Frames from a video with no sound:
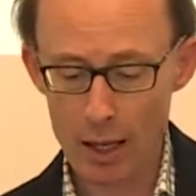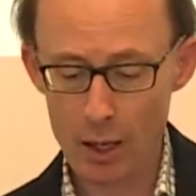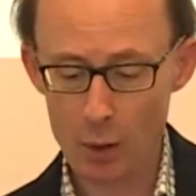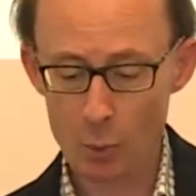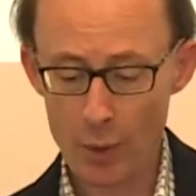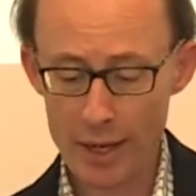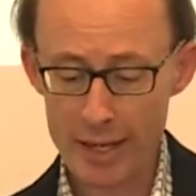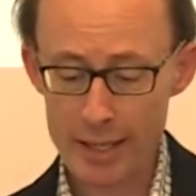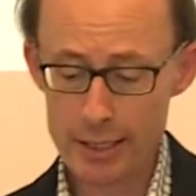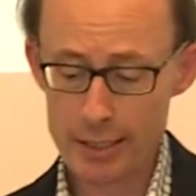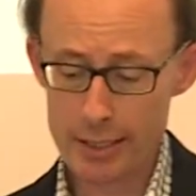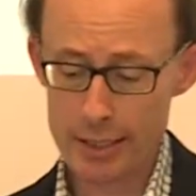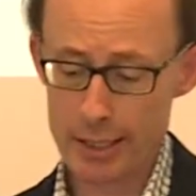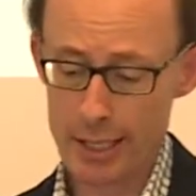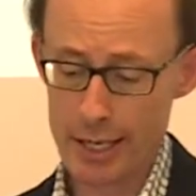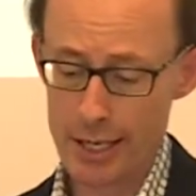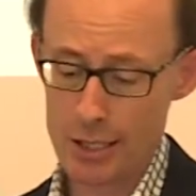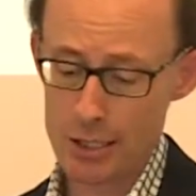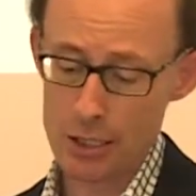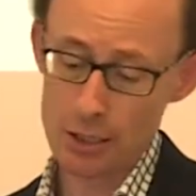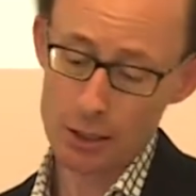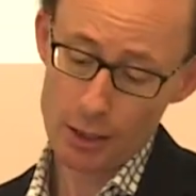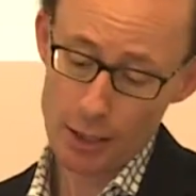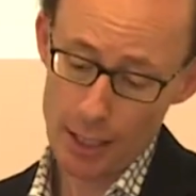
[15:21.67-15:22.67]
where
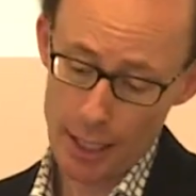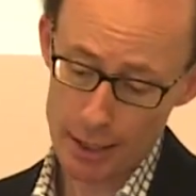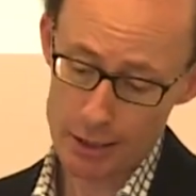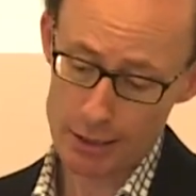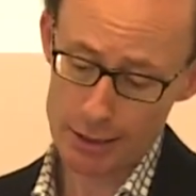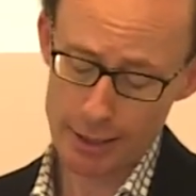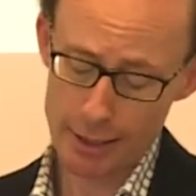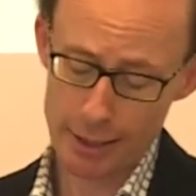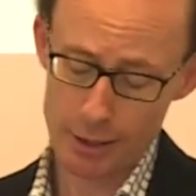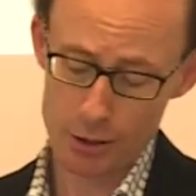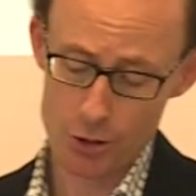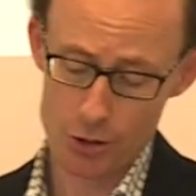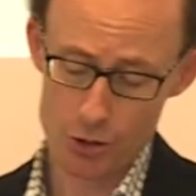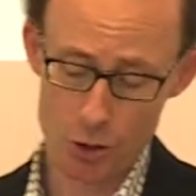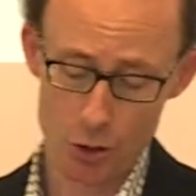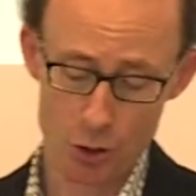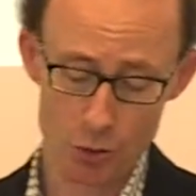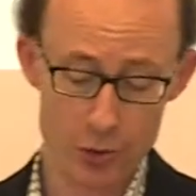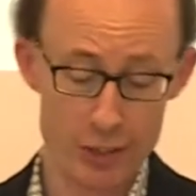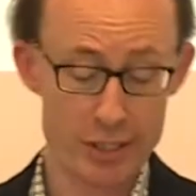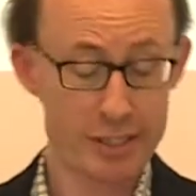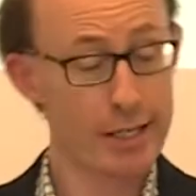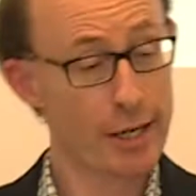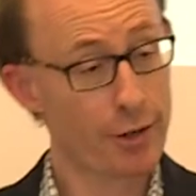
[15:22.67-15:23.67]
Indonesia largely
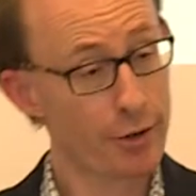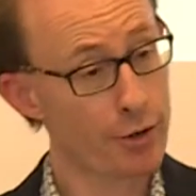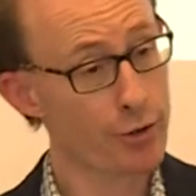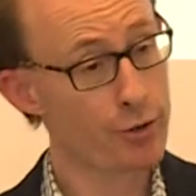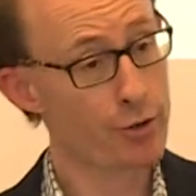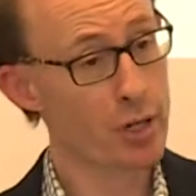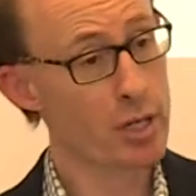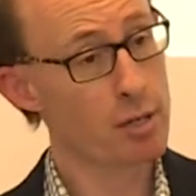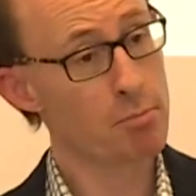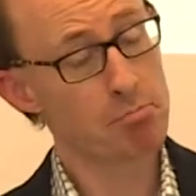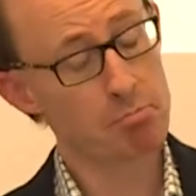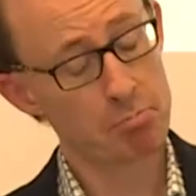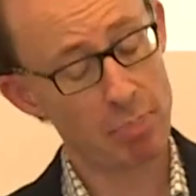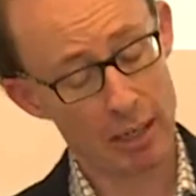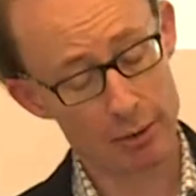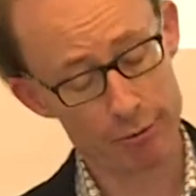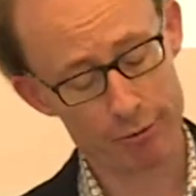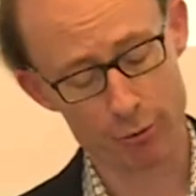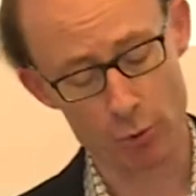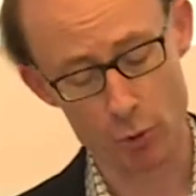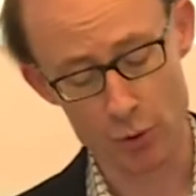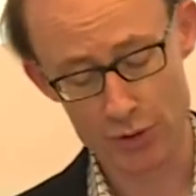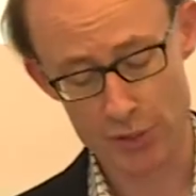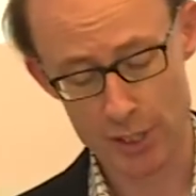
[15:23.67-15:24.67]
controlled the territory, but
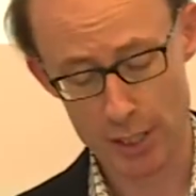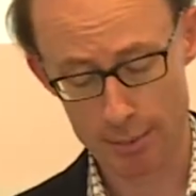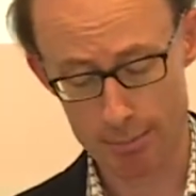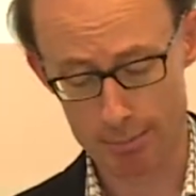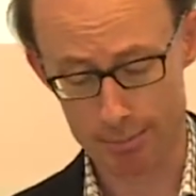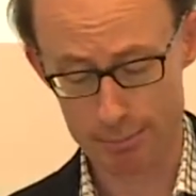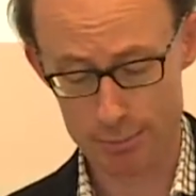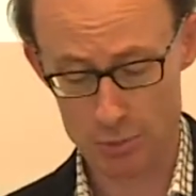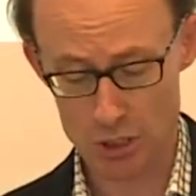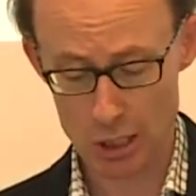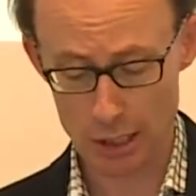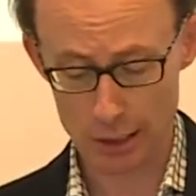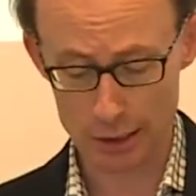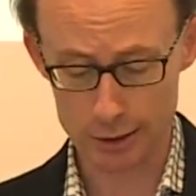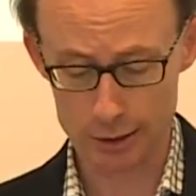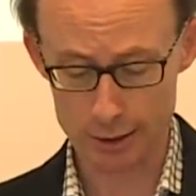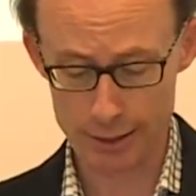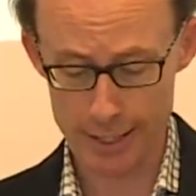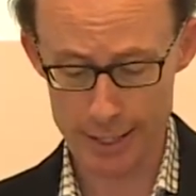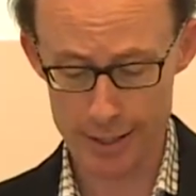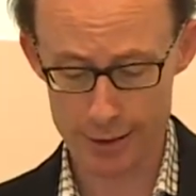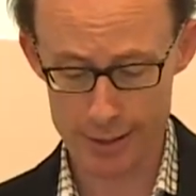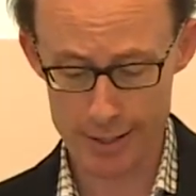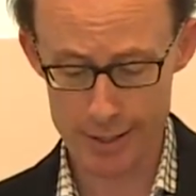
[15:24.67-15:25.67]
for some
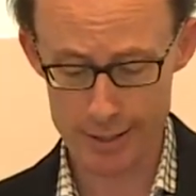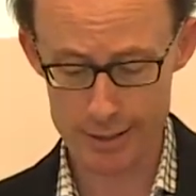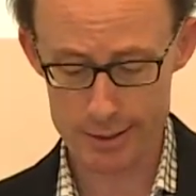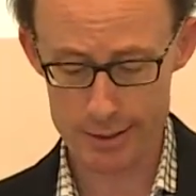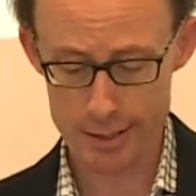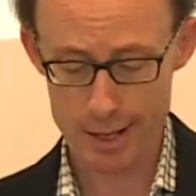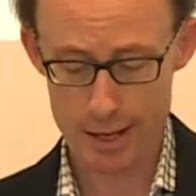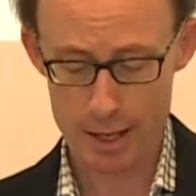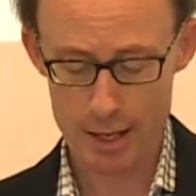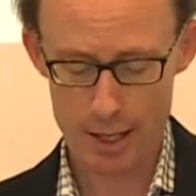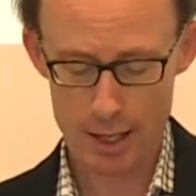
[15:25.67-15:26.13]
jungle areas.